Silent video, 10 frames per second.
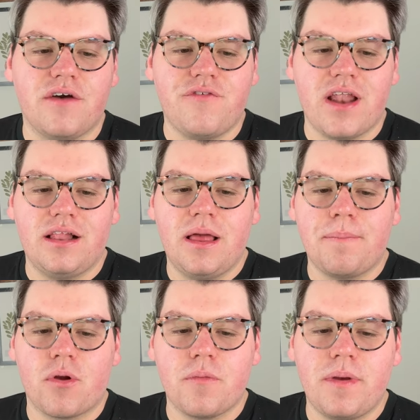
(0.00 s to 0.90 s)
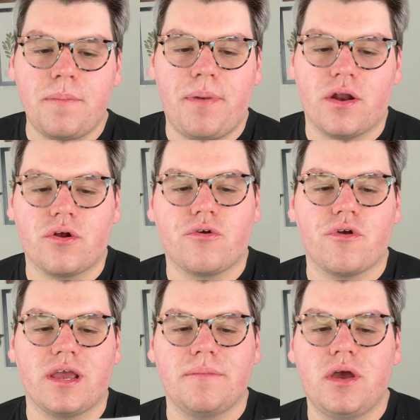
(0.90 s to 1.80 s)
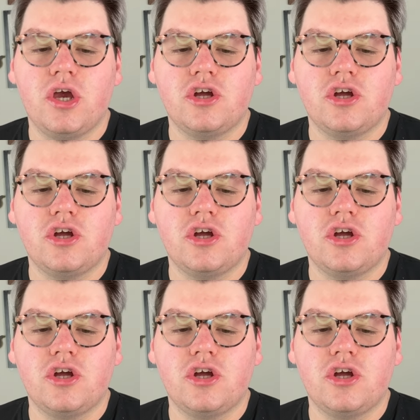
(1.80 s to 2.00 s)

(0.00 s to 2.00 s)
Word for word: vanilla bourbon buttercream,